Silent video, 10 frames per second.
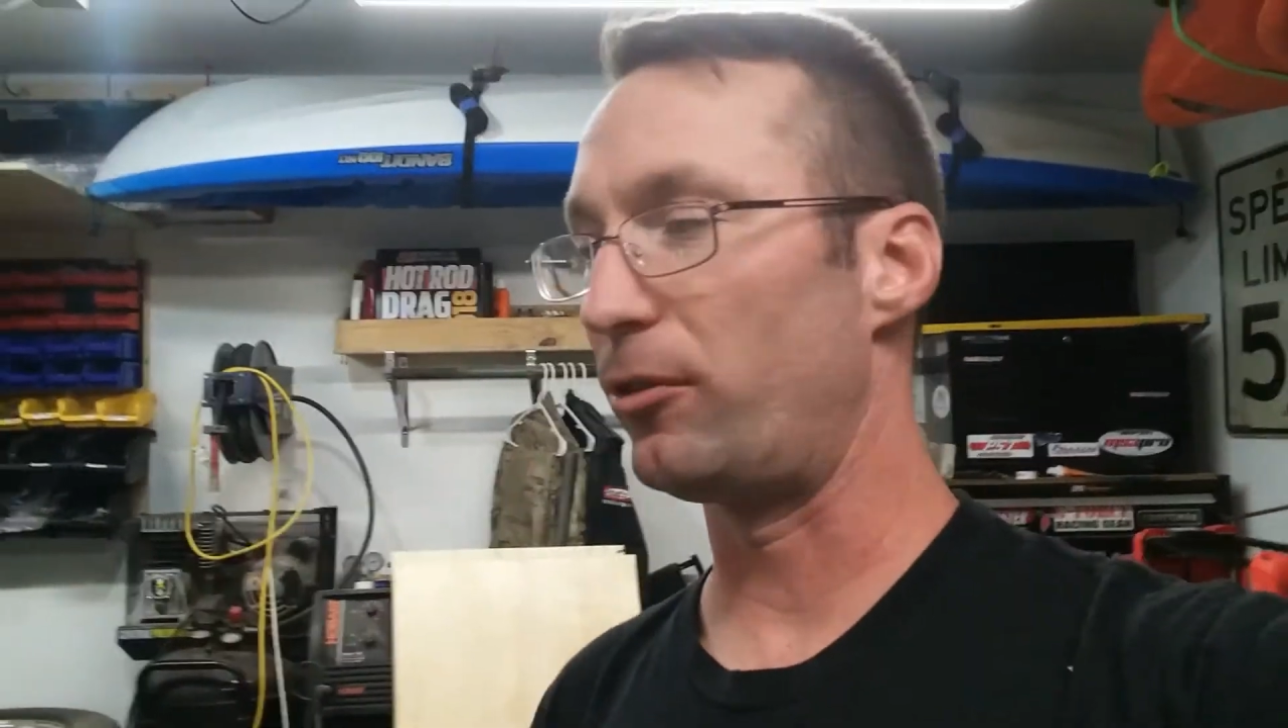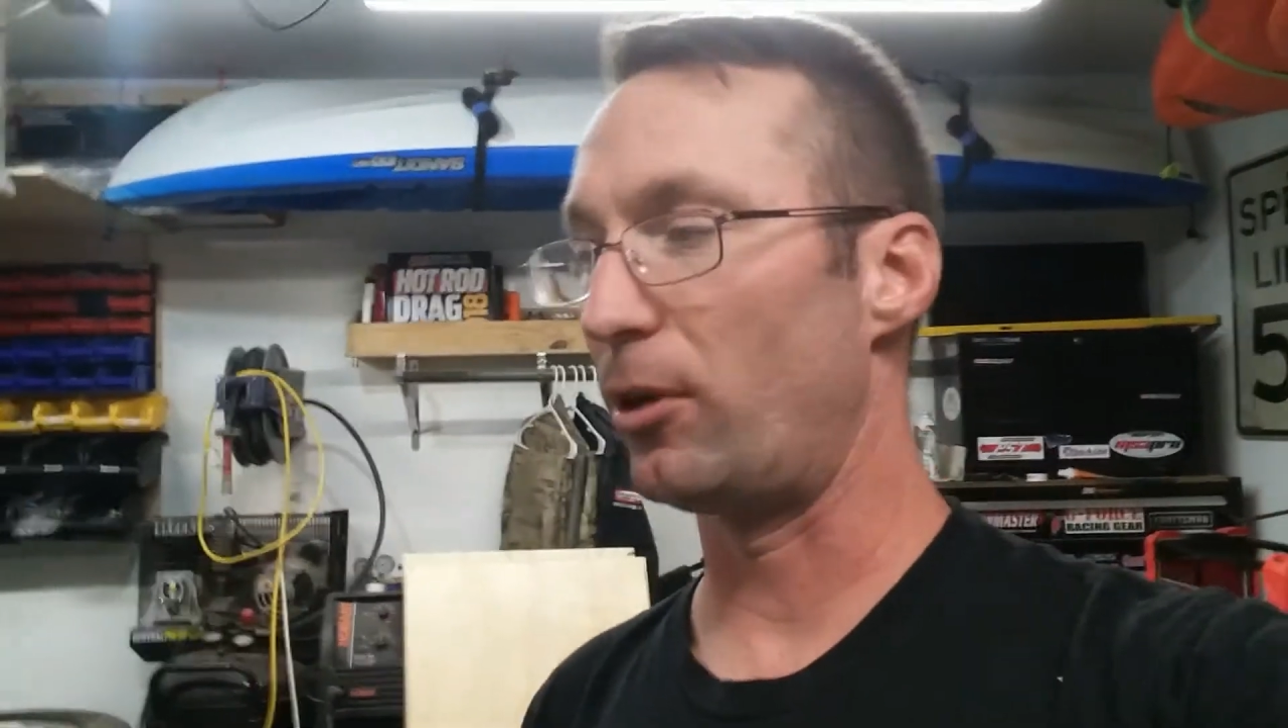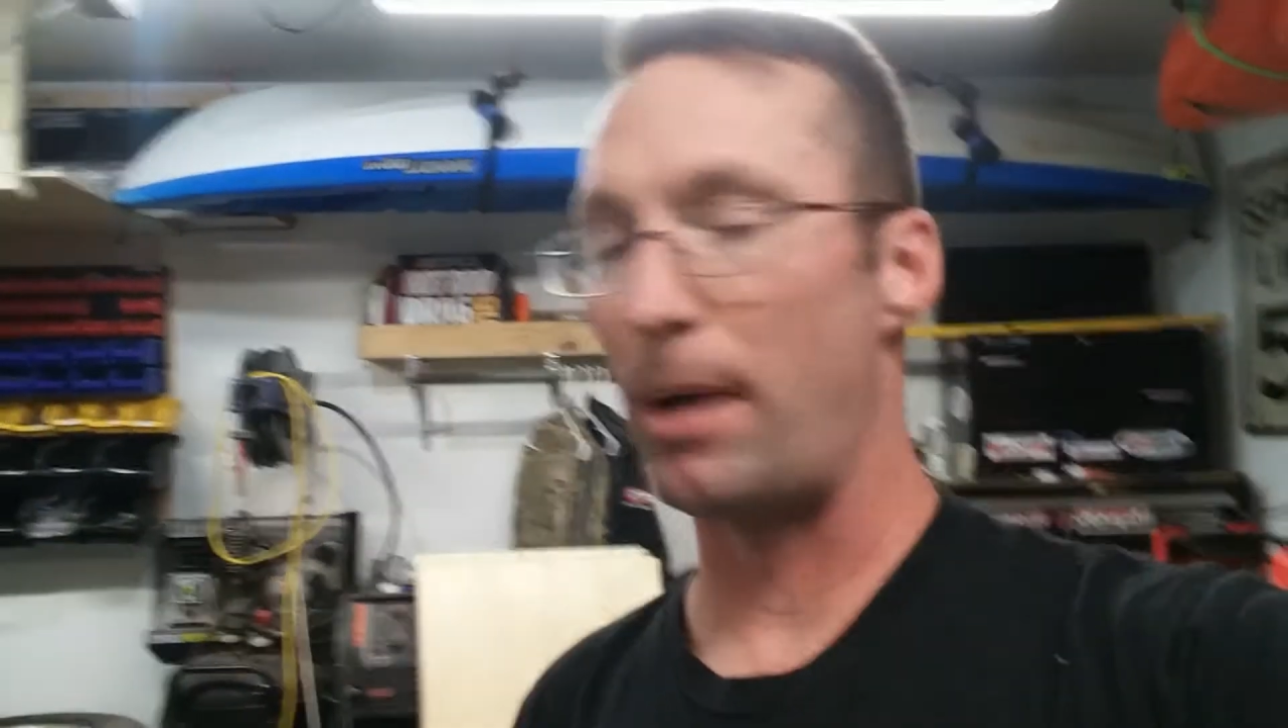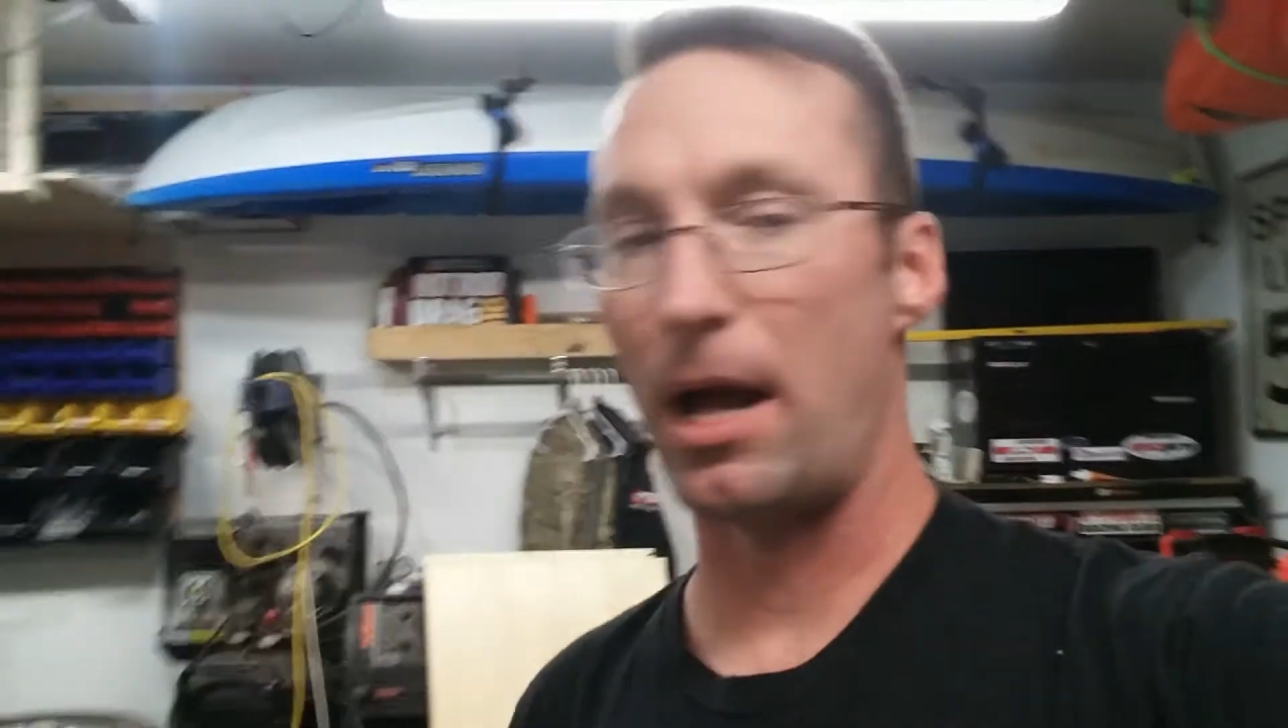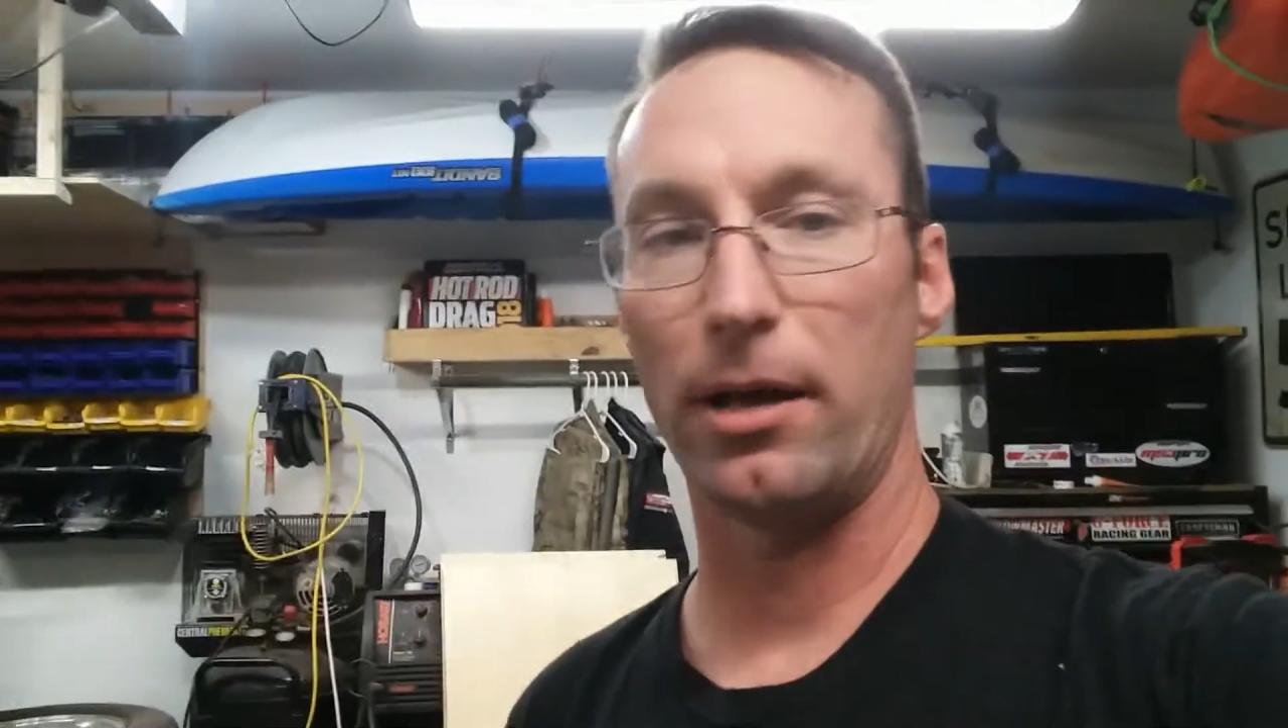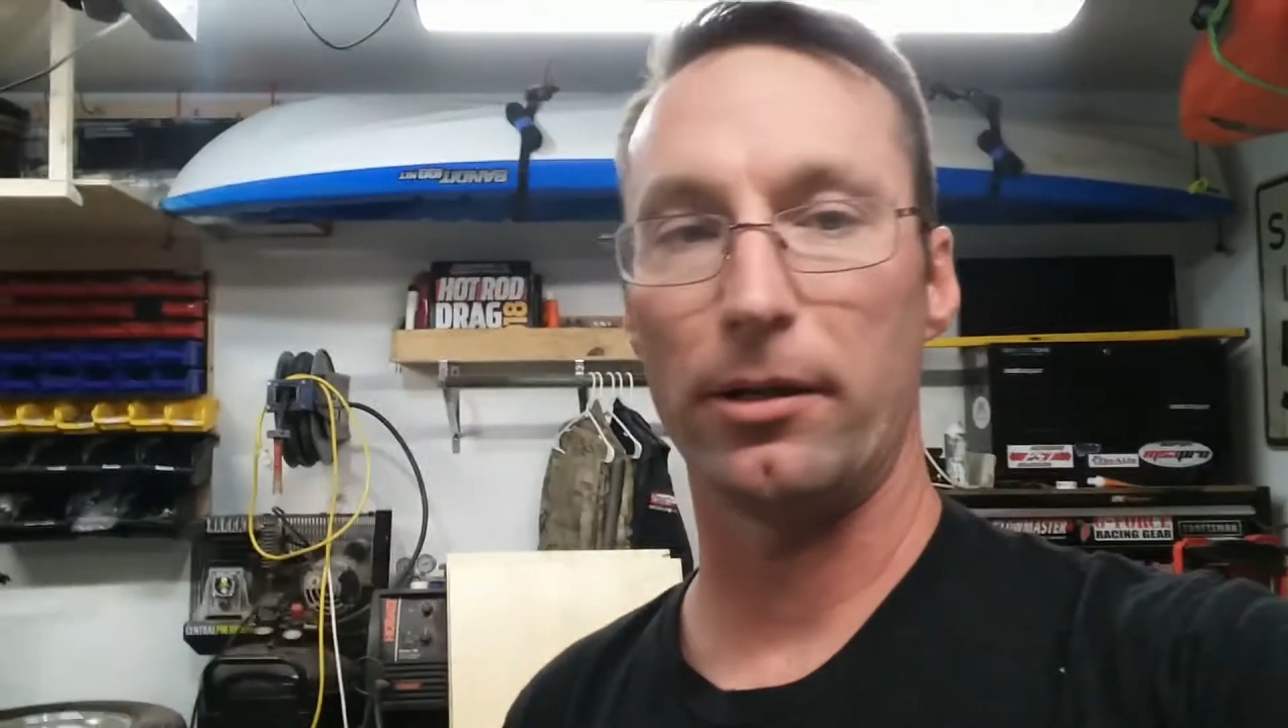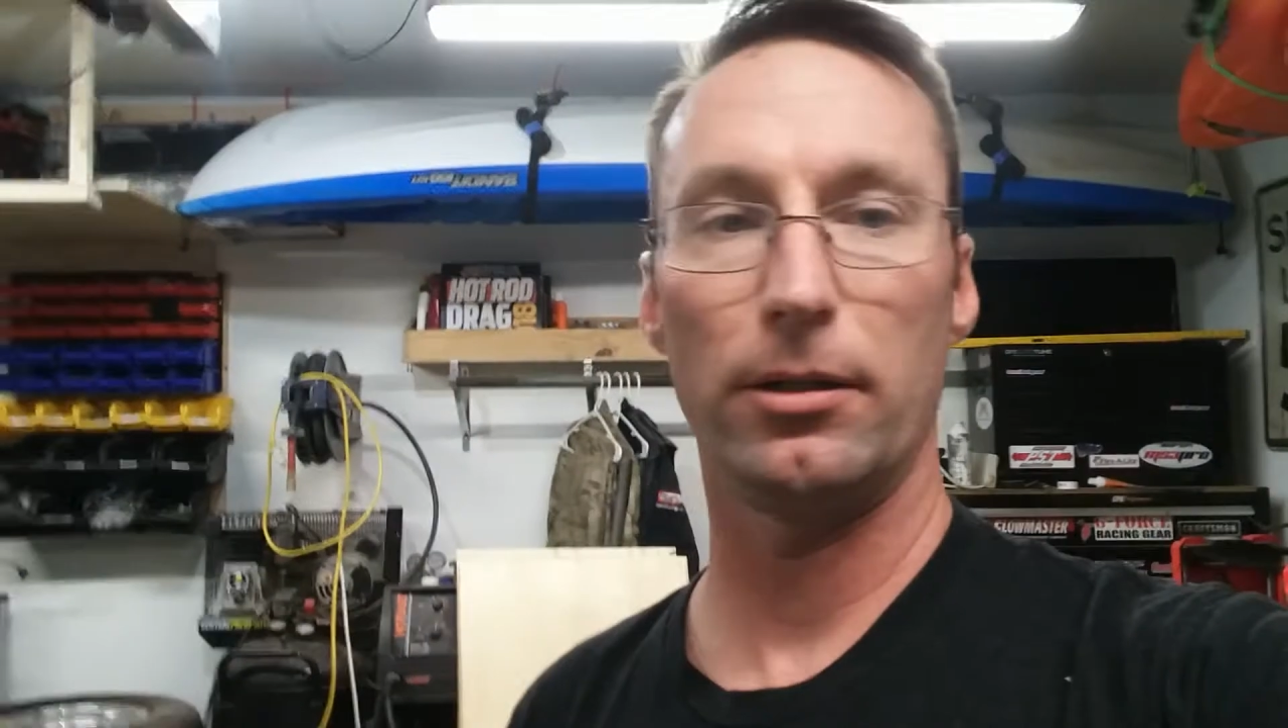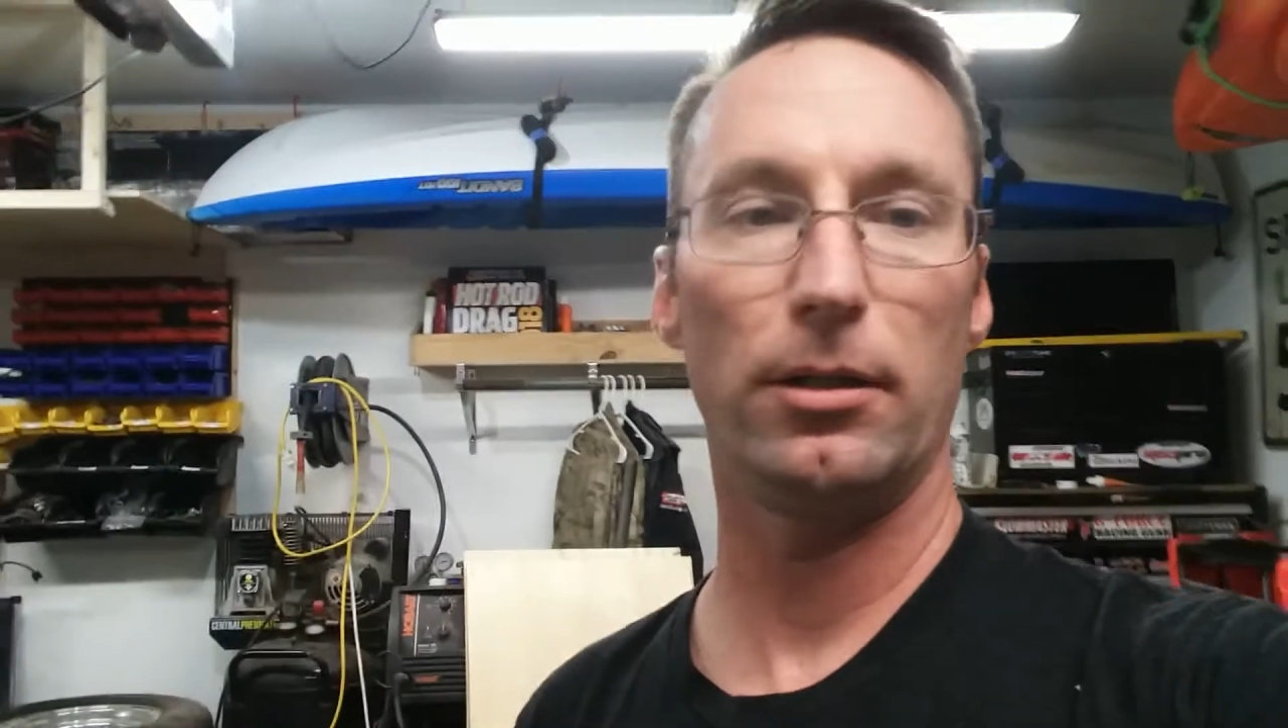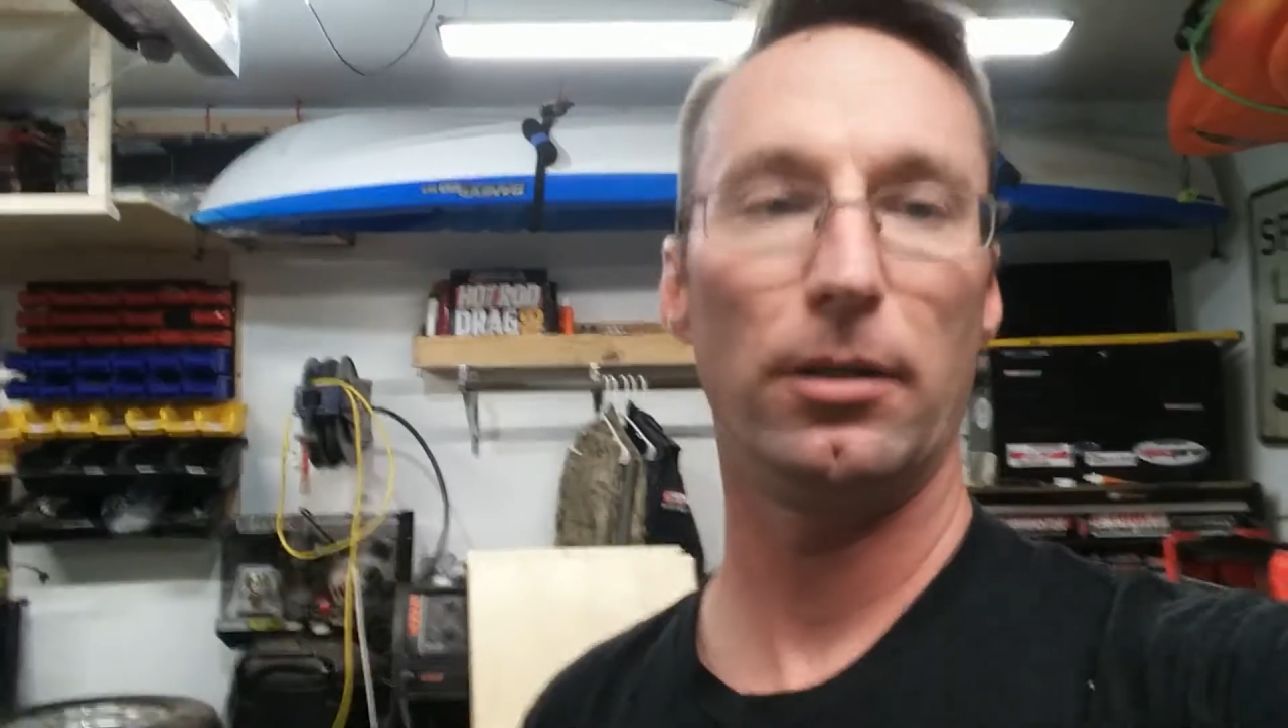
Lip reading: for about